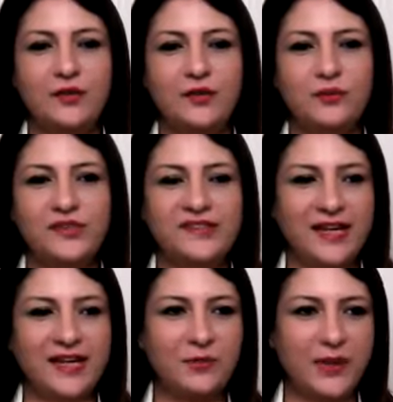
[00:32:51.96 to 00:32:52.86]
so the
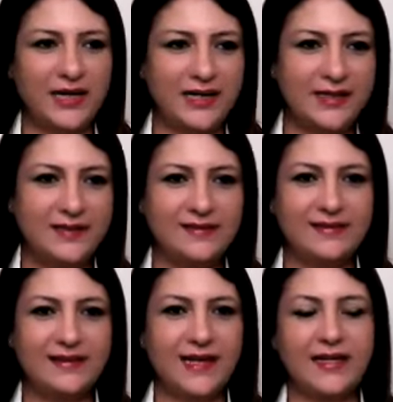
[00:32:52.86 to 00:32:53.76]
second one
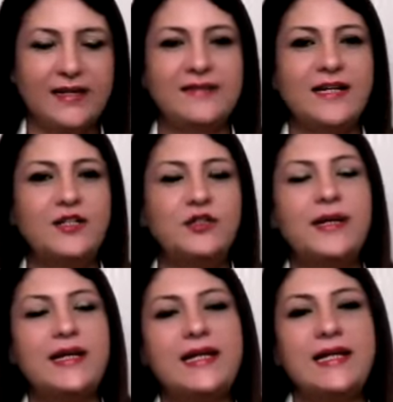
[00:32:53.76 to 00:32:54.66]
is, like, it is done to
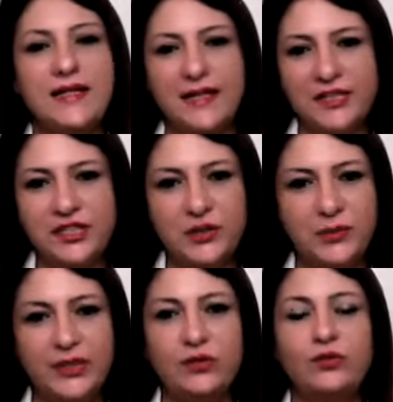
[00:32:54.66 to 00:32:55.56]
maintain connection
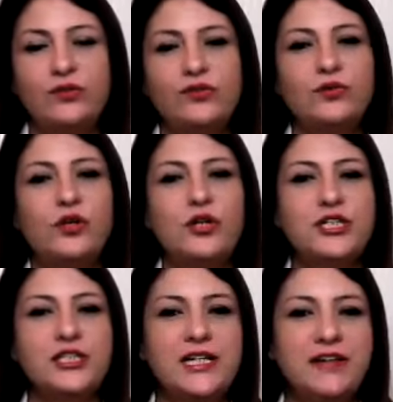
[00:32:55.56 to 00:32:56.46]
with those who
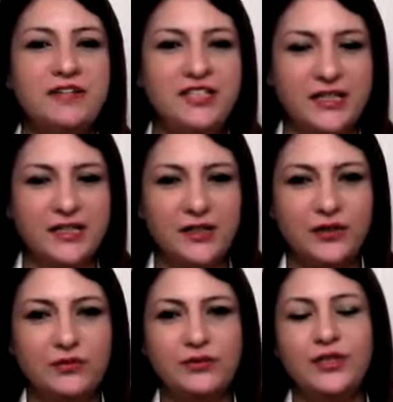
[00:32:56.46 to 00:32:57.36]
originally rejected
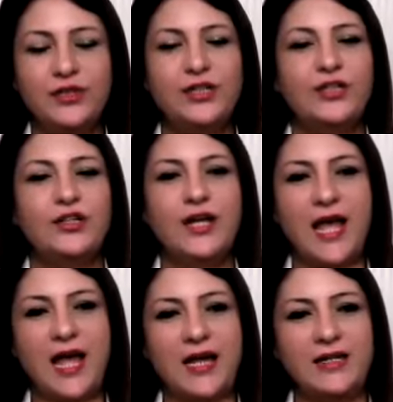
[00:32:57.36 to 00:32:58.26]
you
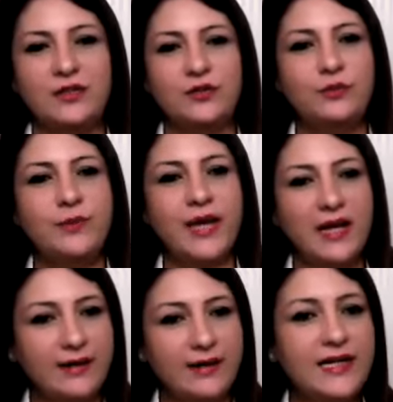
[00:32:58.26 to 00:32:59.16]
and who may
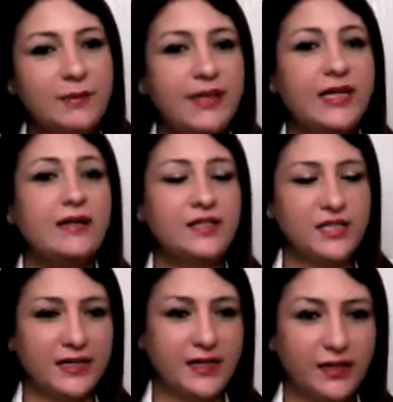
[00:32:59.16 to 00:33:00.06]
currently be
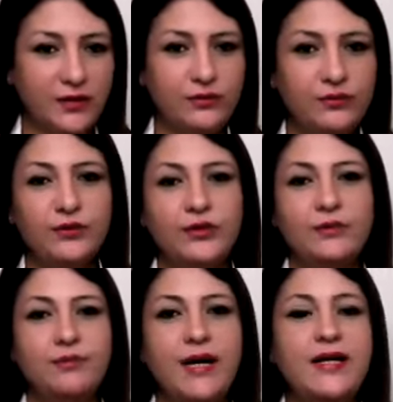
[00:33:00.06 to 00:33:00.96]
rejecting you
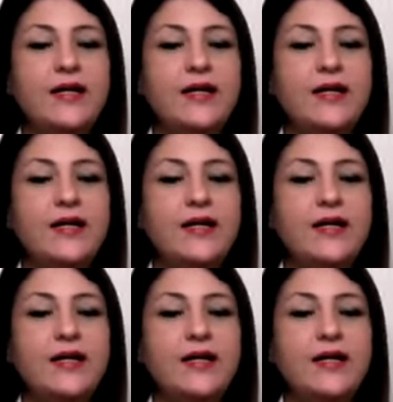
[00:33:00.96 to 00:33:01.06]
by